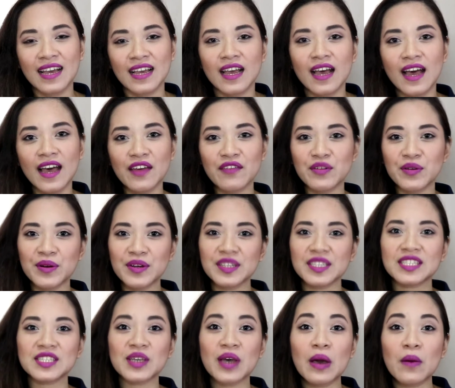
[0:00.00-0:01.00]
Hi
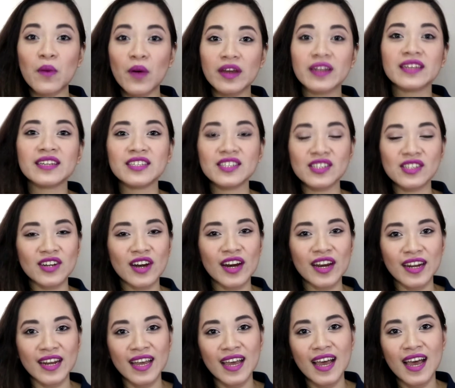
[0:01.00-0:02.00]
everyone, so I wanted to
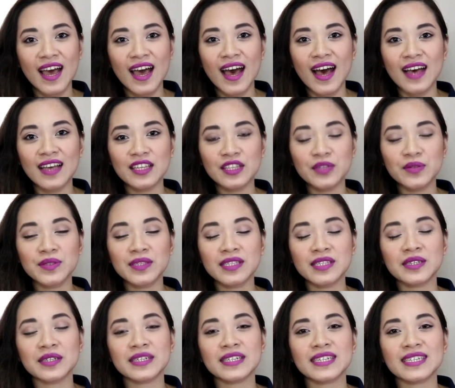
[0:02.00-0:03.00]
start a new
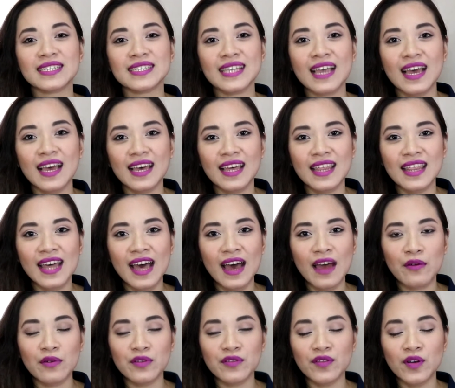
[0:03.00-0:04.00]
series
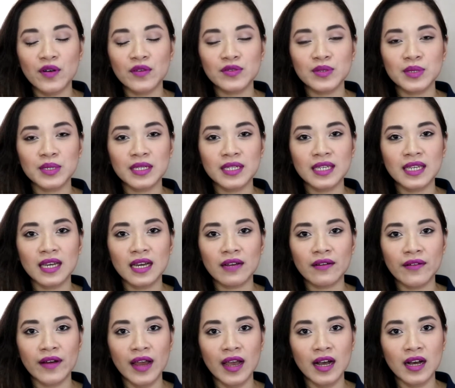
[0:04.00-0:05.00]
that revolves really
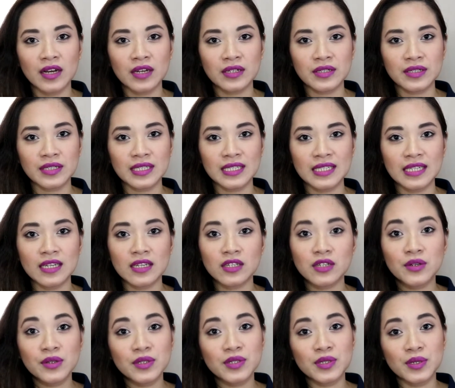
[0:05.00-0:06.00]
around
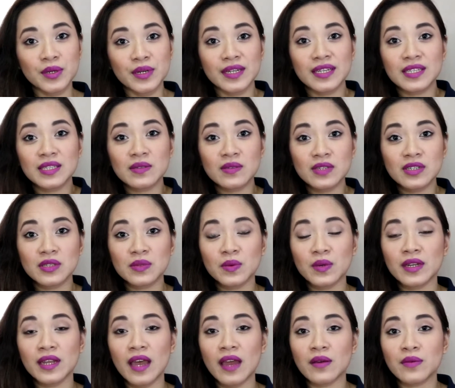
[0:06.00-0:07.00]
short stories, which is
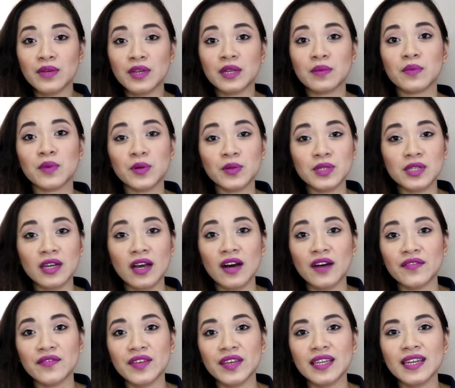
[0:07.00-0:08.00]
what I read most
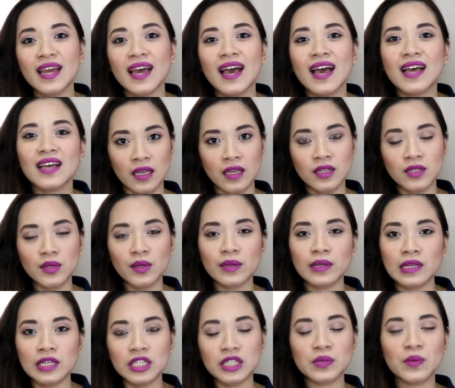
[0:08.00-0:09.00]
often. So I
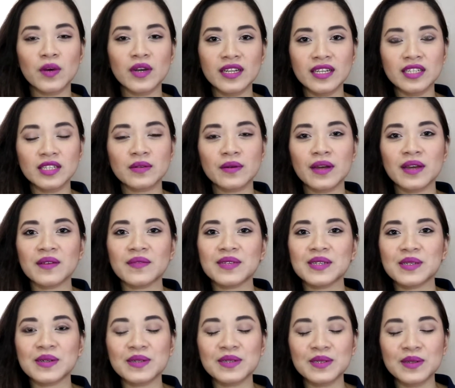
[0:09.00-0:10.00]
really just wanted to recommend
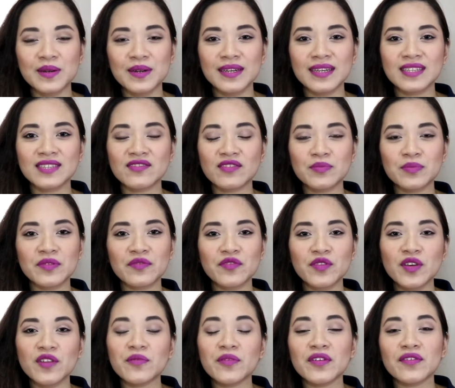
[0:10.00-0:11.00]
short stories from a
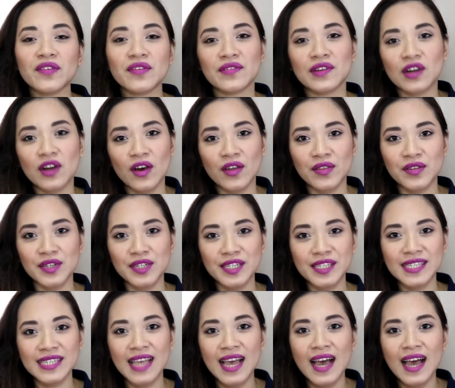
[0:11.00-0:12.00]
few of my favorite authors,